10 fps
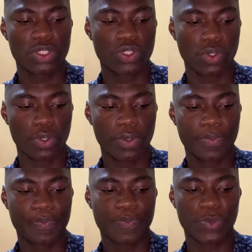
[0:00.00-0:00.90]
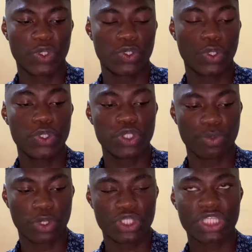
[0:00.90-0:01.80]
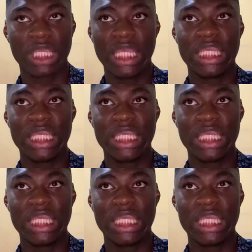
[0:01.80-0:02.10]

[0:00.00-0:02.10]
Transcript: so don't use much.